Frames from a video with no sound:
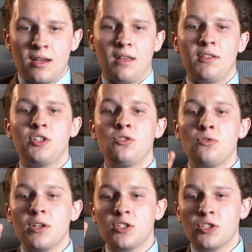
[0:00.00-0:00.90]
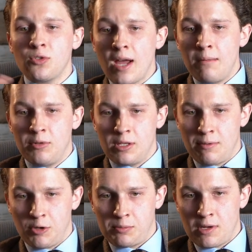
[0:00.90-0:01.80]
unless you ascribe to the
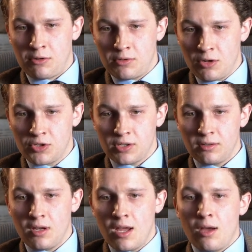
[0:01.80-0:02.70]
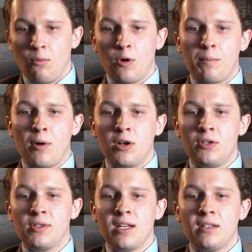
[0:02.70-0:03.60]
postmodern notion, whereupon
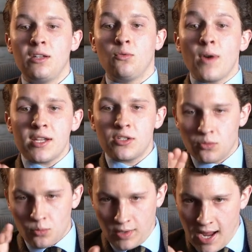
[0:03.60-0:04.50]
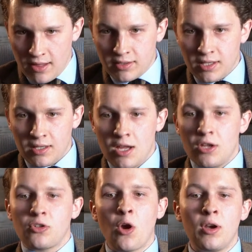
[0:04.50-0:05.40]
you can erase reality,
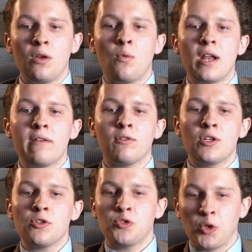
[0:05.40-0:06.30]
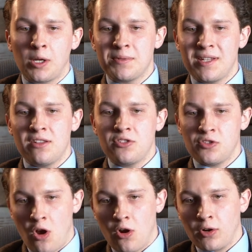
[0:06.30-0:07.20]
turning whatever your circumstances
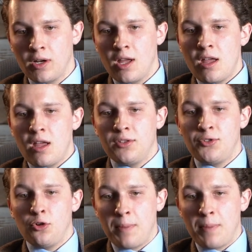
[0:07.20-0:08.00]
are into a